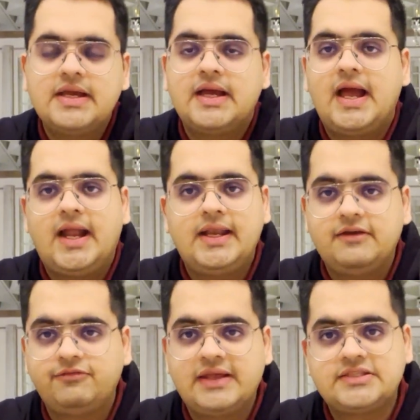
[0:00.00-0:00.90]
And
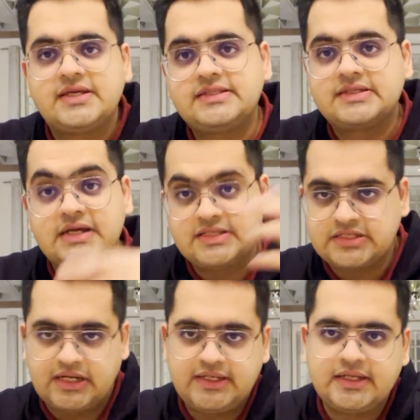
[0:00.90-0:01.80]
if let's say it's
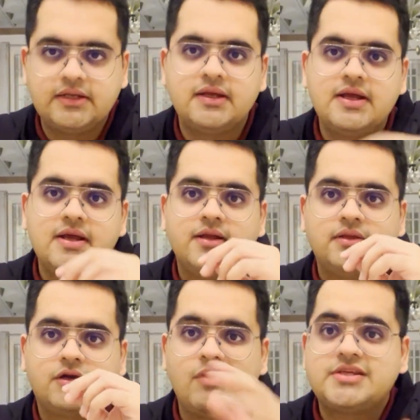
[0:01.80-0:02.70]
consulting,
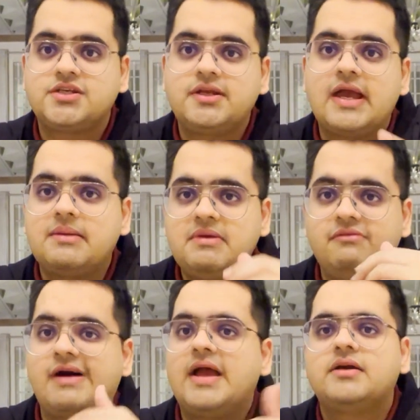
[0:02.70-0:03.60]
the question can be
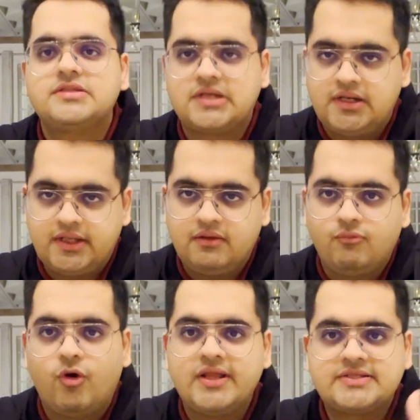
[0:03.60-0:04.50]
why consulting?
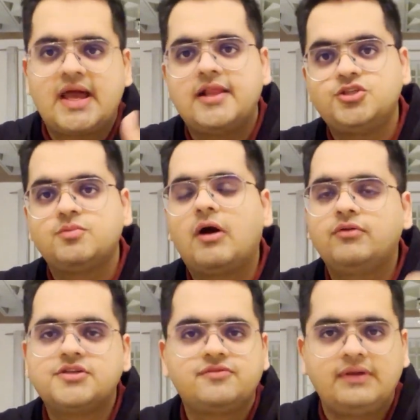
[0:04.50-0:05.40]
What excites you about
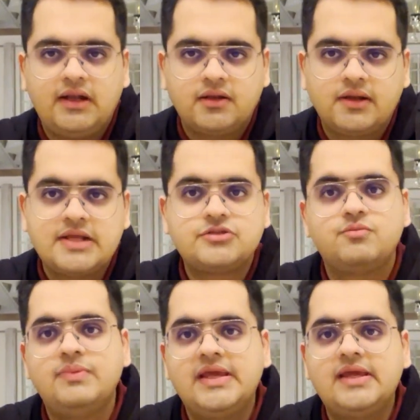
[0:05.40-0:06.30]
this field, right? So
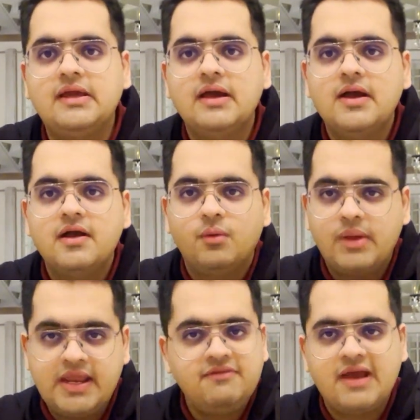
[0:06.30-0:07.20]
be
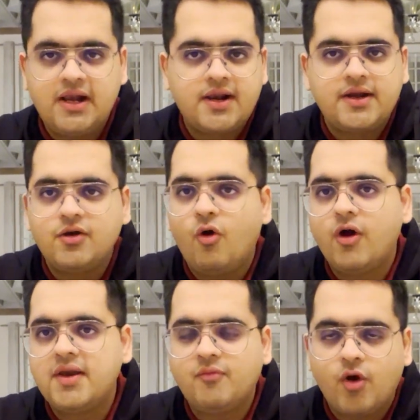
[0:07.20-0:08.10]
very well read
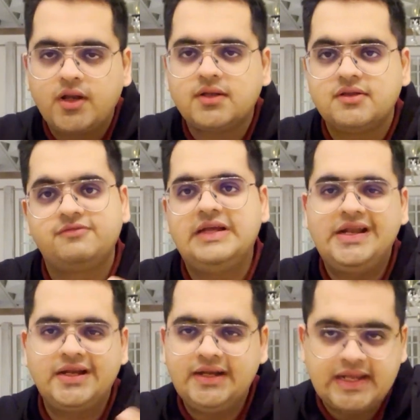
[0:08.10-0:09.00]
on what the
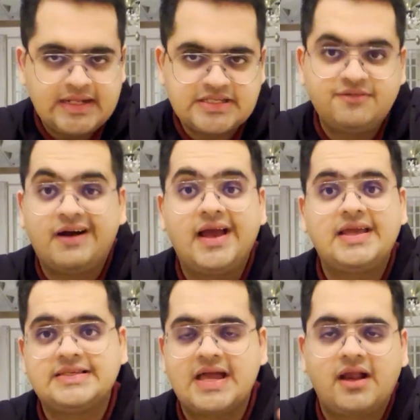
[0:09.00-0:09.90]
field entails and why
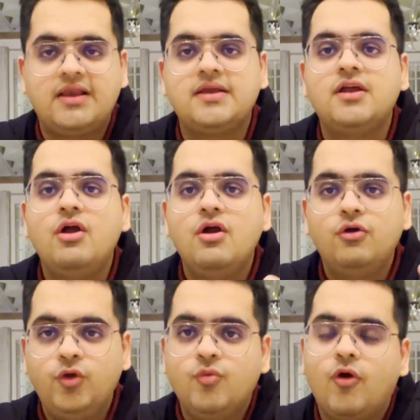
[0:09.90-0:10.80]
exactly
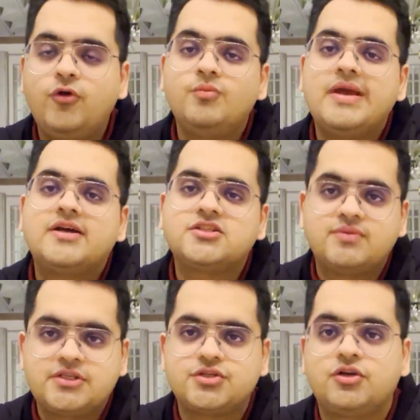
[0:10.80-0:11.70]
do you want to make a
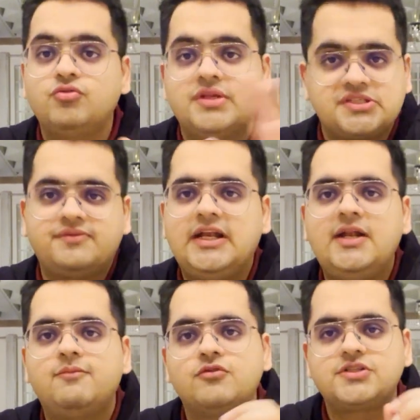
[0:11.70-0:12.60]
switch to this
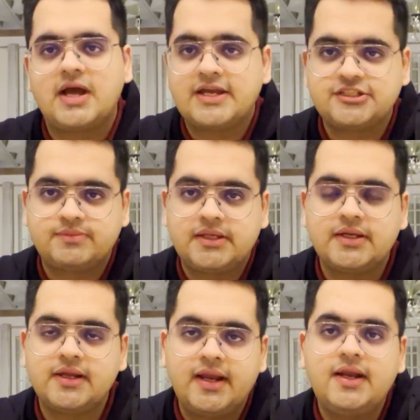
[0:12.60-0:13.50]
field post
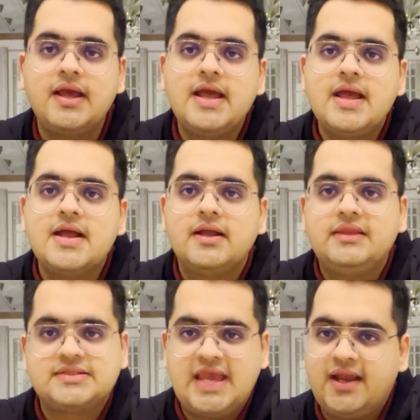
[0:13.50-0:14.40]
ISB, right?
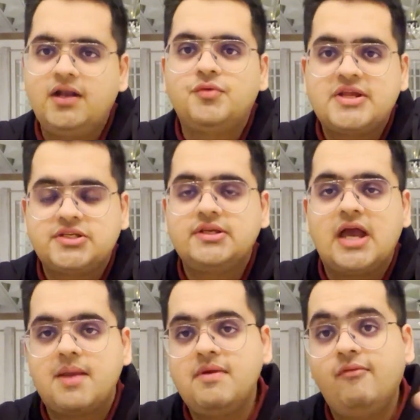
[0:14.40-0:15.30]
The second question
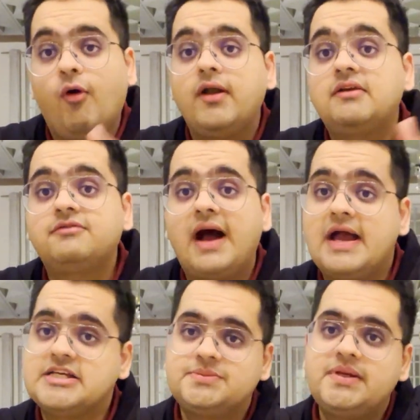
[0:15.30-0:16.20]
can be what if
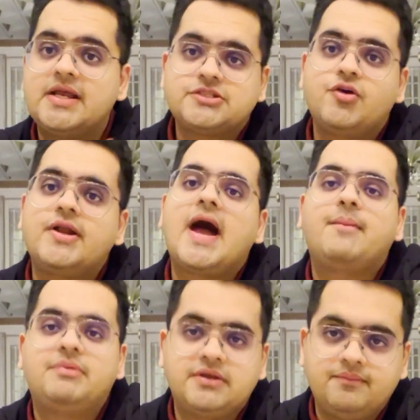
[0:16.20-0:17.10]
ISB does not
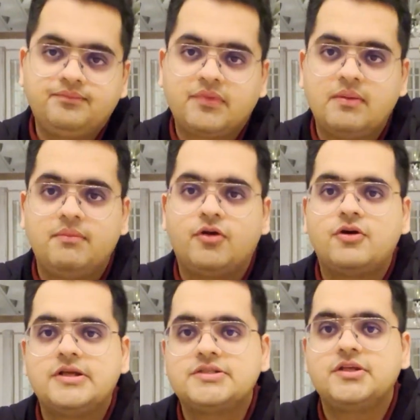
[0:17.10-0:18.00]
happen,
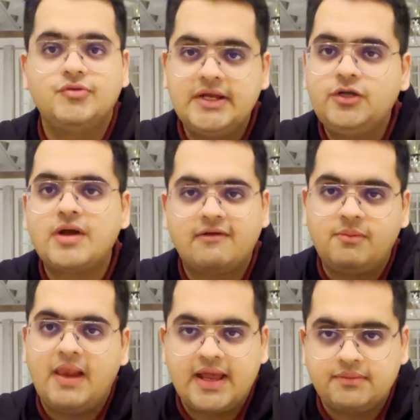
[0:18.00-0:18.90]
because you need to have a
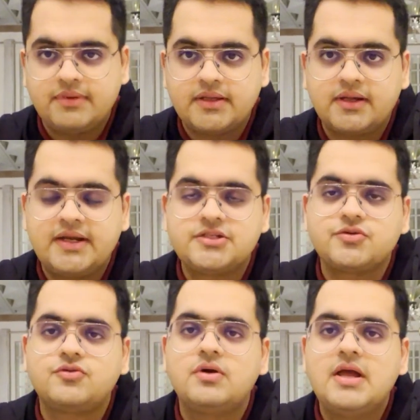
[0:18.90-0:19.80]
plan B, right?
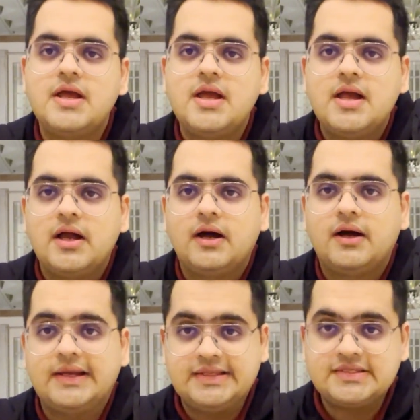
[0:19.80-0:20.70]
So
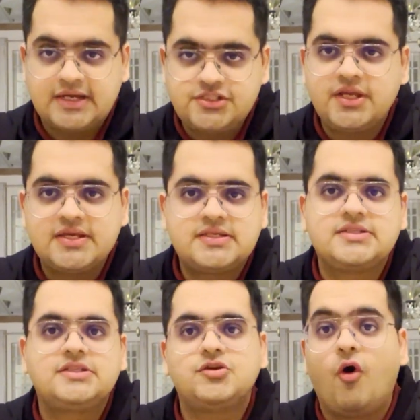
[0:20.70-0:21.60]
in such cases,
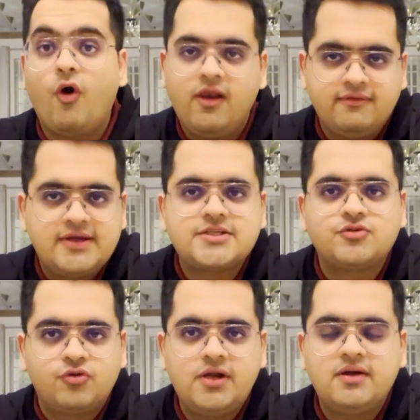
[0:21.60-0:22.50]
it's always
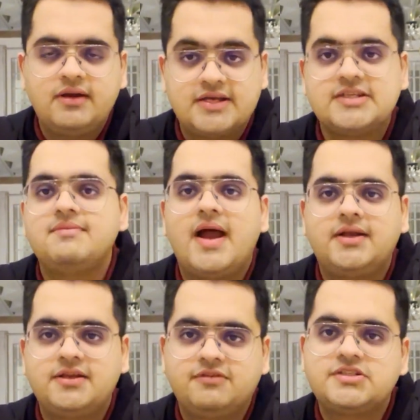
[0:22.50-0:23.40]
good, doesn't
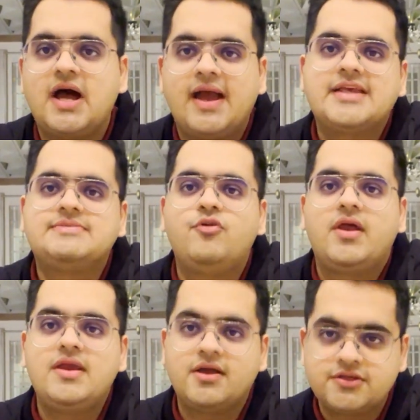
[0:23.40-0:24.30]
matter if it's ISB or
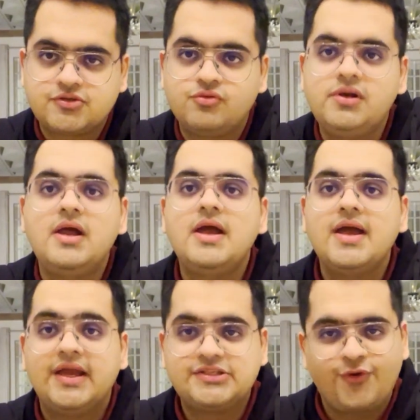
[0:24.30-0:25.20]
any other school,
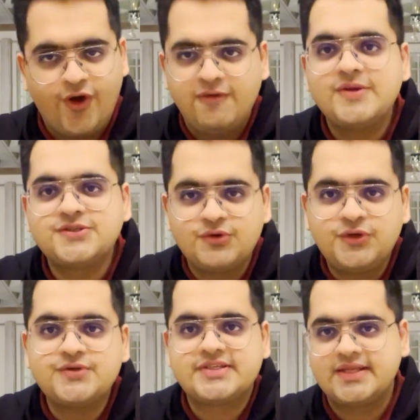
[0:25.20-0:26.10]
it's always good
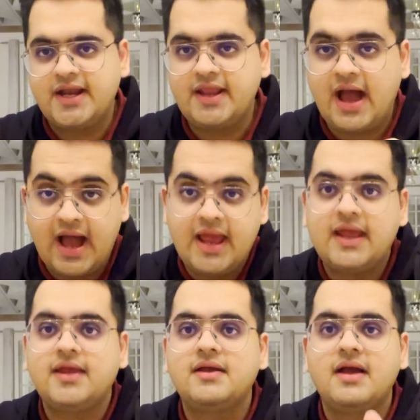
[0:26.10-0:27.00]
to say that
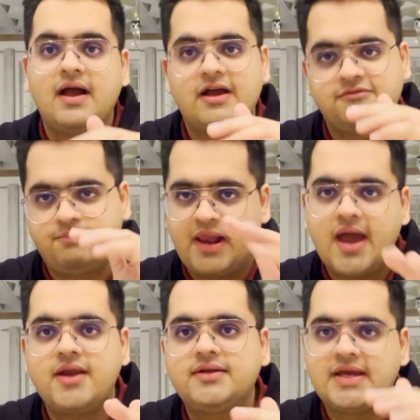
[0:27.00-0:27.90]
I have
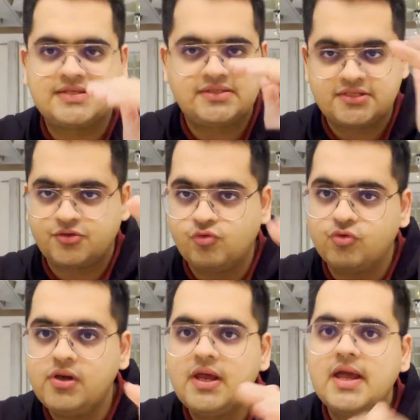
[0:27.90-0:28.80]
prioritized this
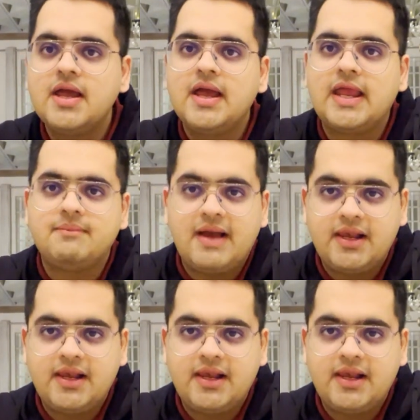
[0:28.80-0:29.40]
school in my